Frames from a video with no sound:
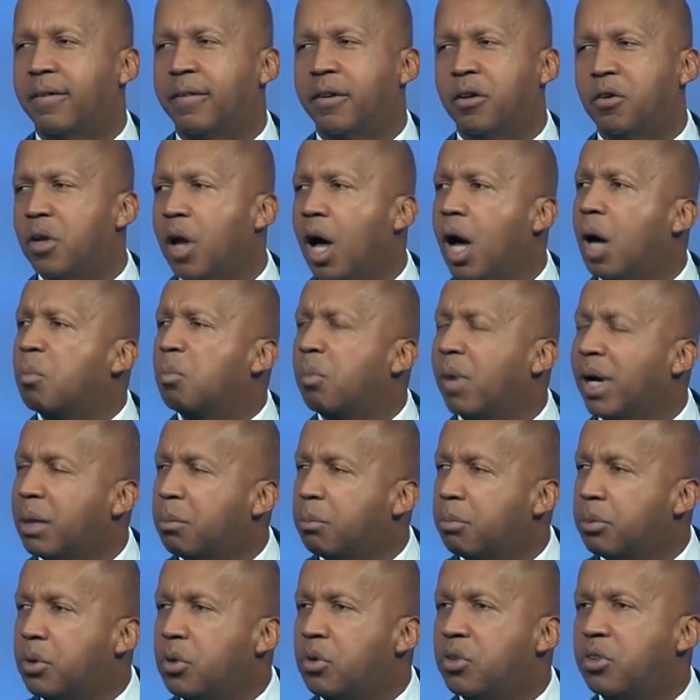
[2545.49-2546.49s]
They're not my
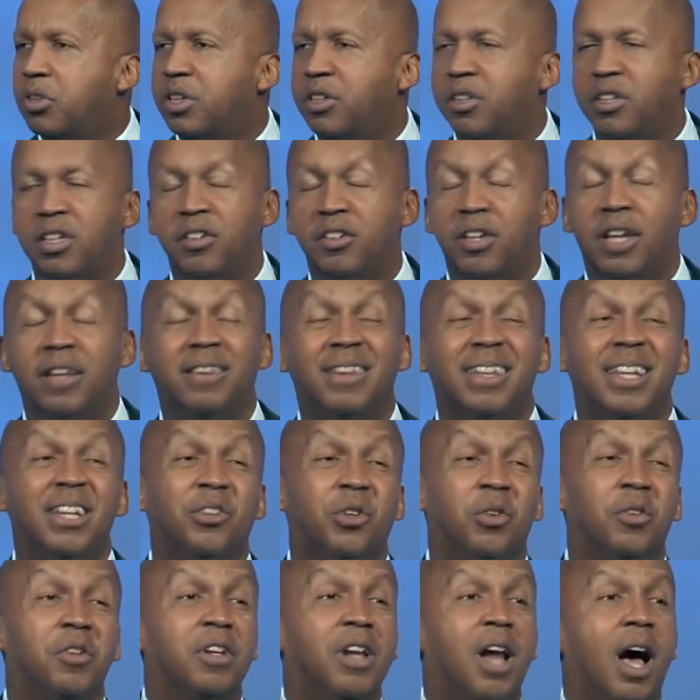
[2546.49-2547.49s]
bruises. He said,
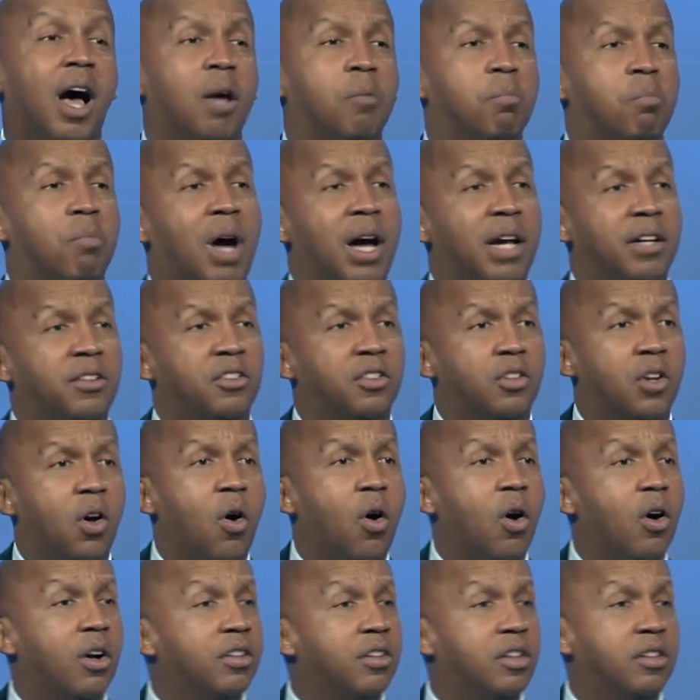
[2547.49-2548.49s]
These are not my
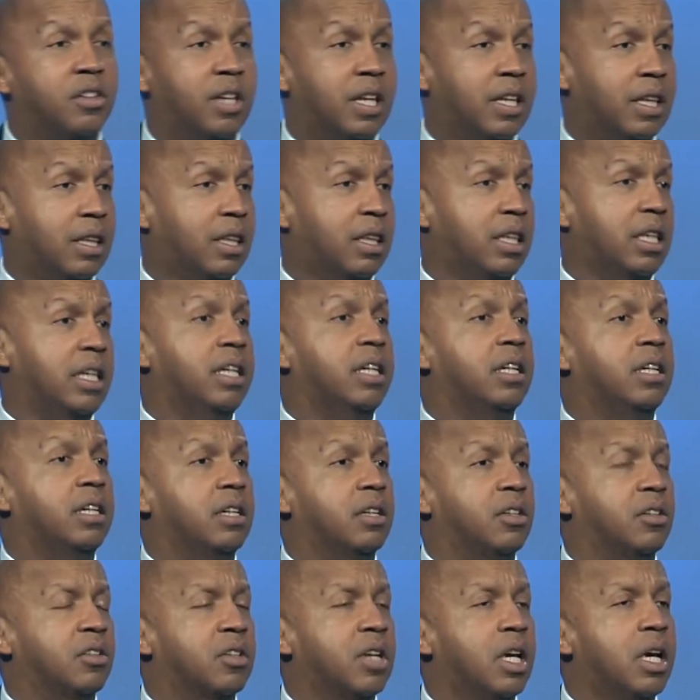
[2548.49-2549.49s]
scars. He said,
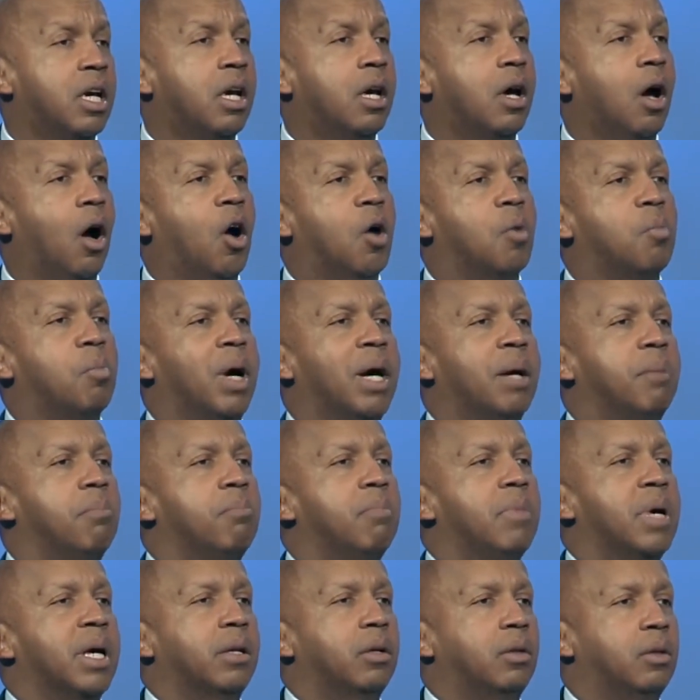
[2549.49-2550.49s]
These are my
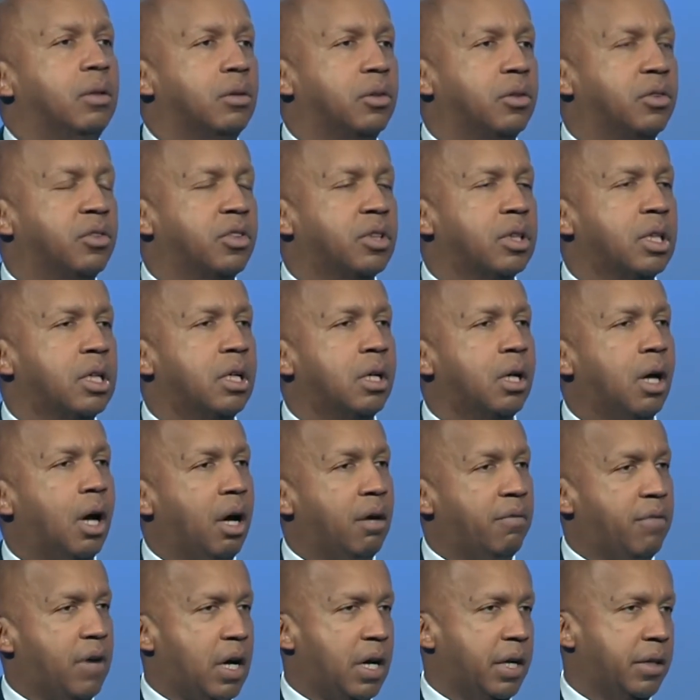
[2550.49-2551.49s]
medals
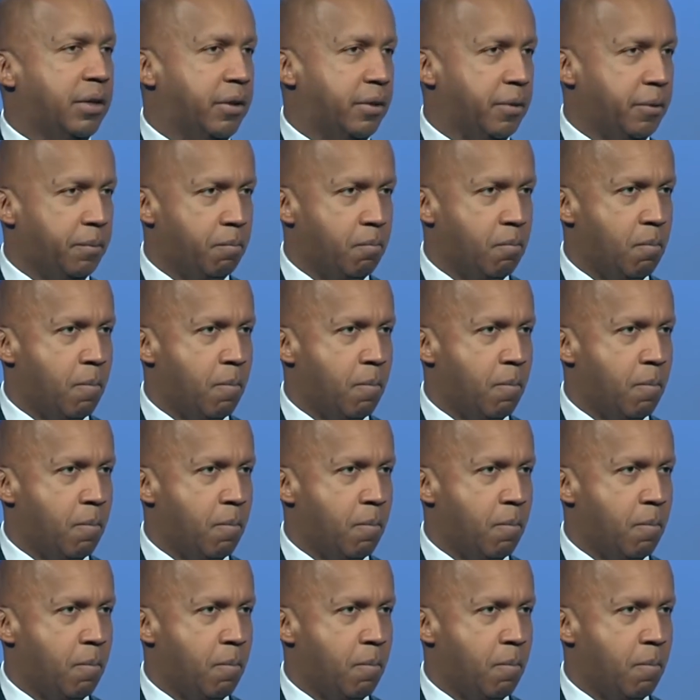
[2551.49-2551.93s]
of honor.